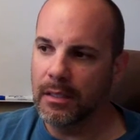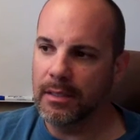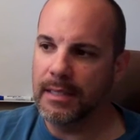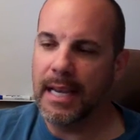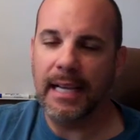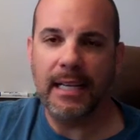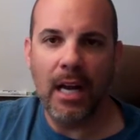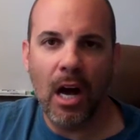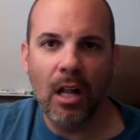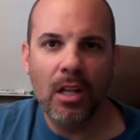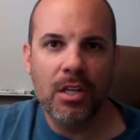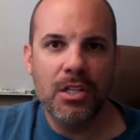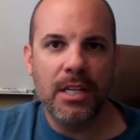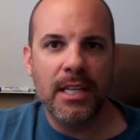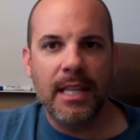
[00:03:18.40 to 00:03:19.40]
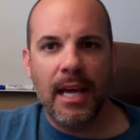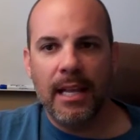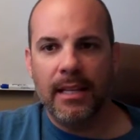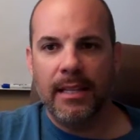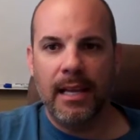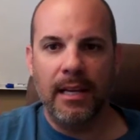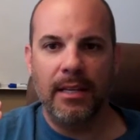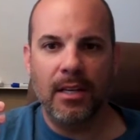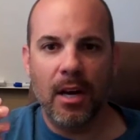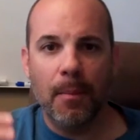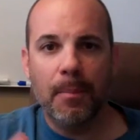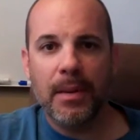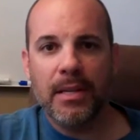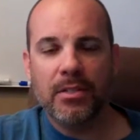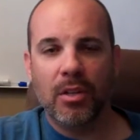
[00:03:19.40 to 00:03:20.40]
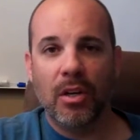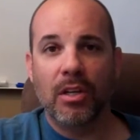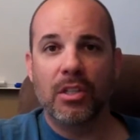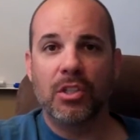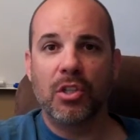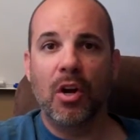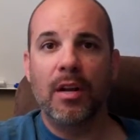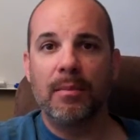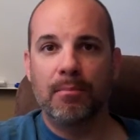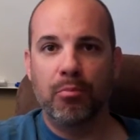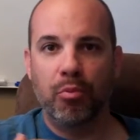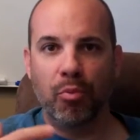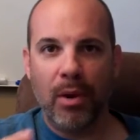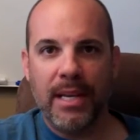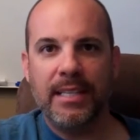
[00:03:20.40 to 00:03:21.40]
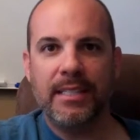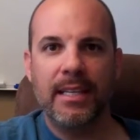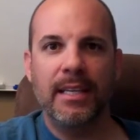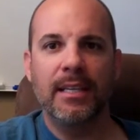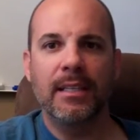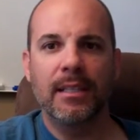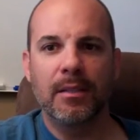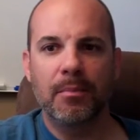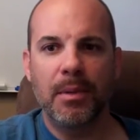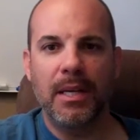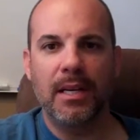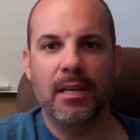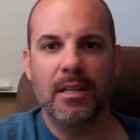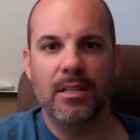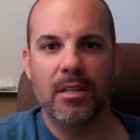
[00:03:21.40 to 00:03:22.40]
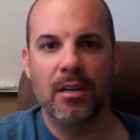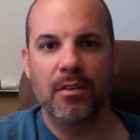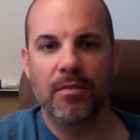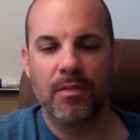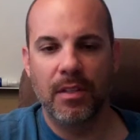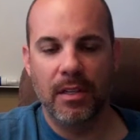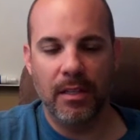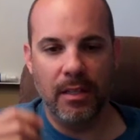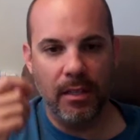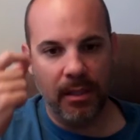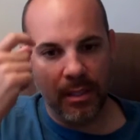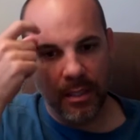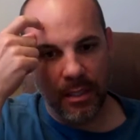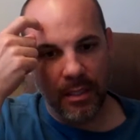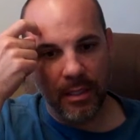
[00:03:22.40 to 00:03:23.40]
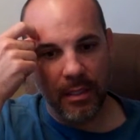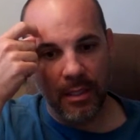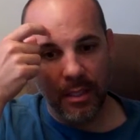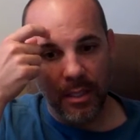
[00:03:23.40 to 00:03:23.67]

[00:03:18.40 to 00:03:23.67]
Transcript: technology that companies are going to start embracing because of the